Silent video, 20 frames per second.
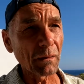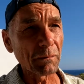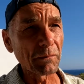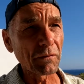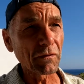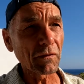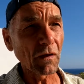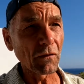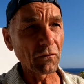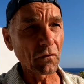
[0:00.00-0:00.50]

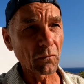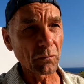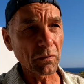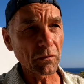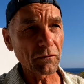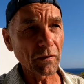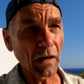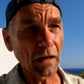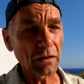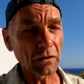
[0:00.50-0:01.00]
cell phone
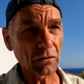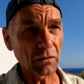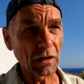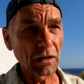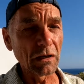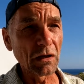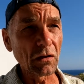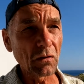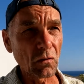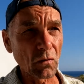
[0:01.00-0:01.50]
provider
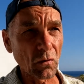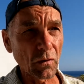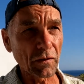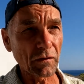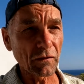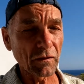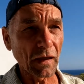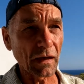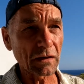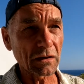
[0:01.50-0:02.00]
in the
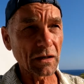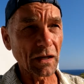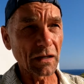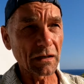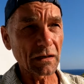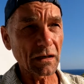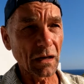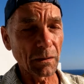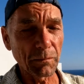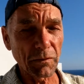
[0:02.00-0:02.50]
US that
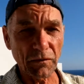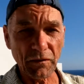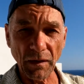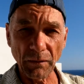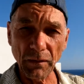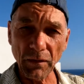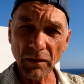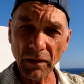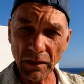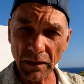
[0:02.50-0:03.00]
encompassed
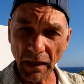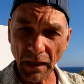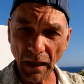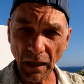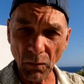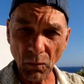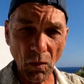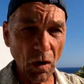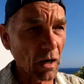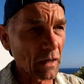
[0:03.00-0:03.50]
everything that
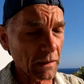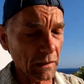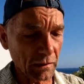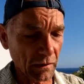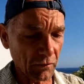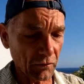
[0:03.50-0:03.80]
I wanted.